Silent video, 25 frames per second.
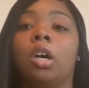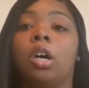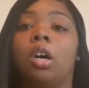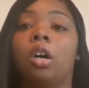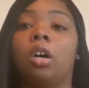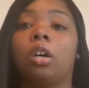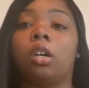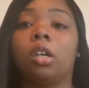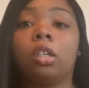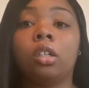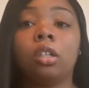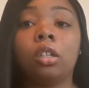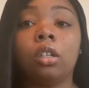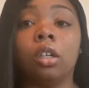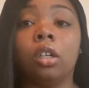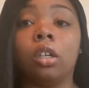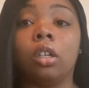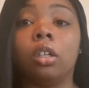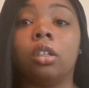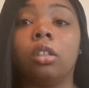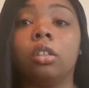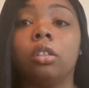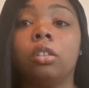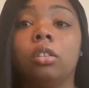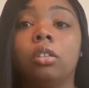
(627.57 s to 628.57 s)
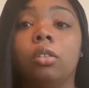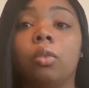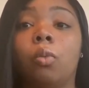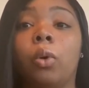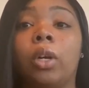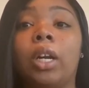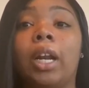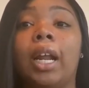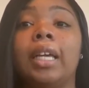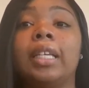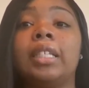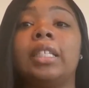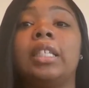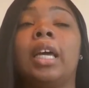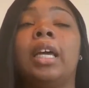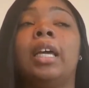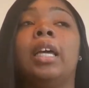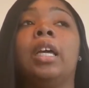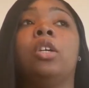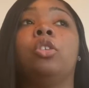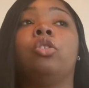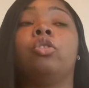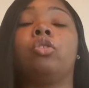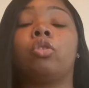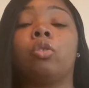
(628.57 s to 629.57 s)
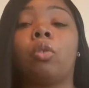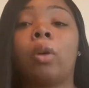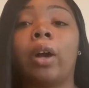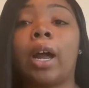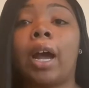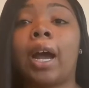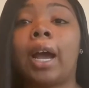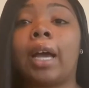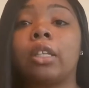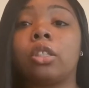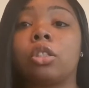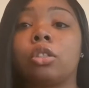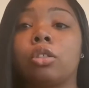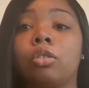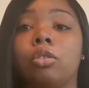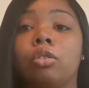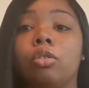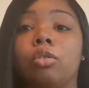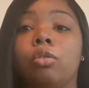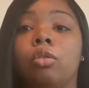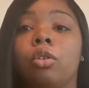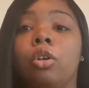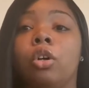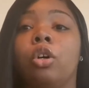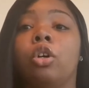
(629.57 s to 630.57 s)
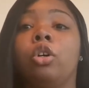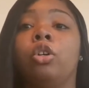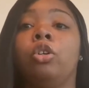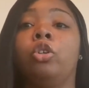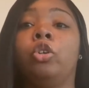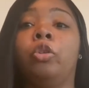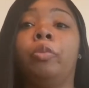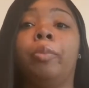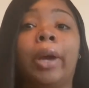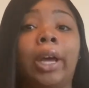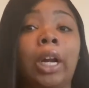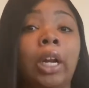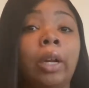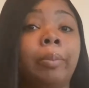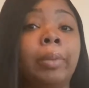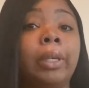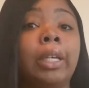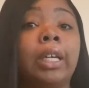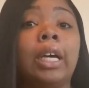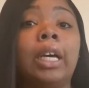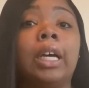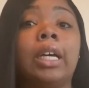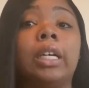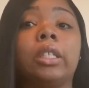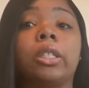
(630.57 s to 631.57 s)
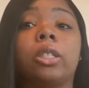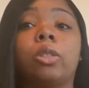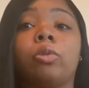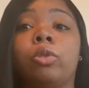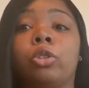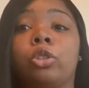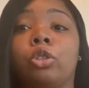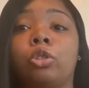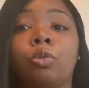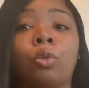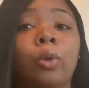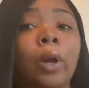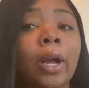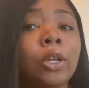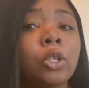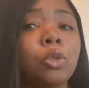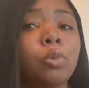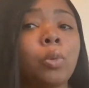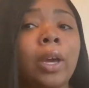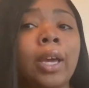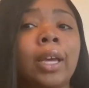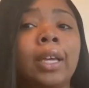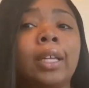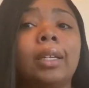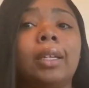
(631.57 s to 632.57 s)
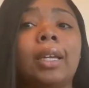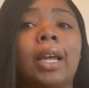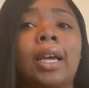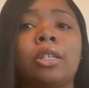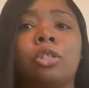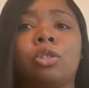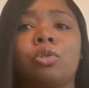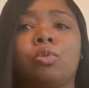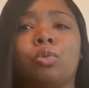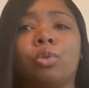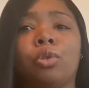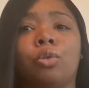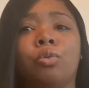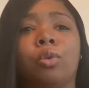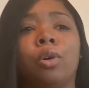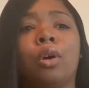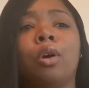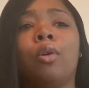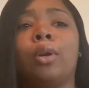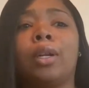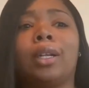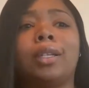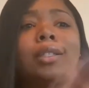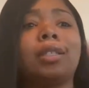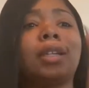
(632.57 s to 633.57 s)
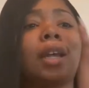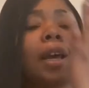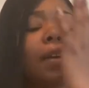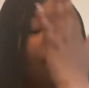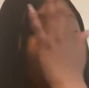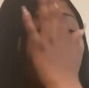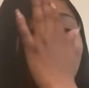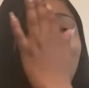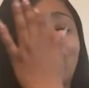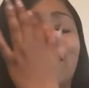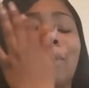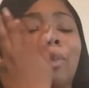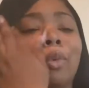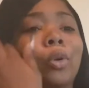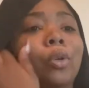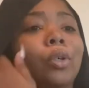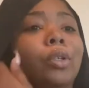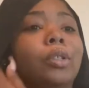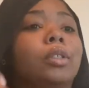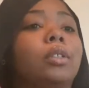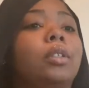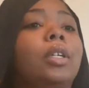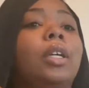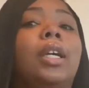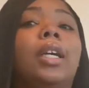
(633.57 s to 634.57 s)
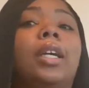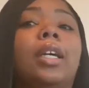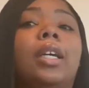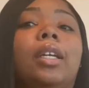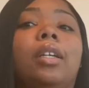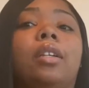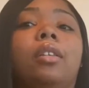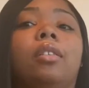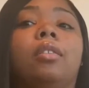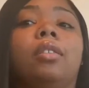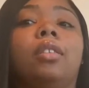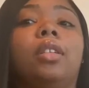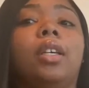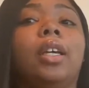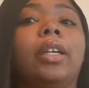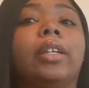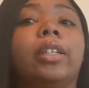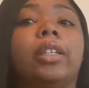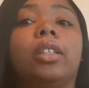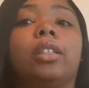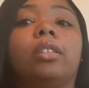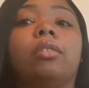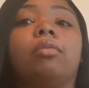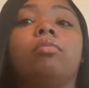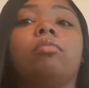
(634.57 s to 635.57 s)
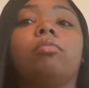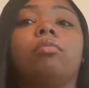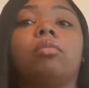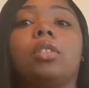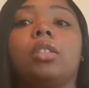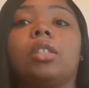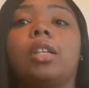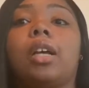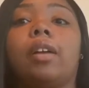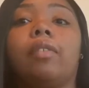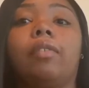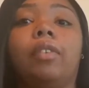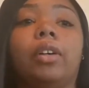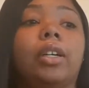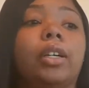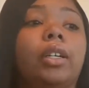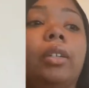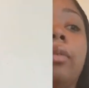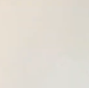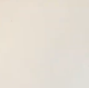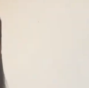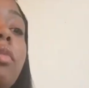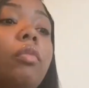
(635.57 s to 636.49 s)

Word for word: huh, when they say enjoy high school you better because once you graduate that's the real world it's not fun no more and yeah it's not fun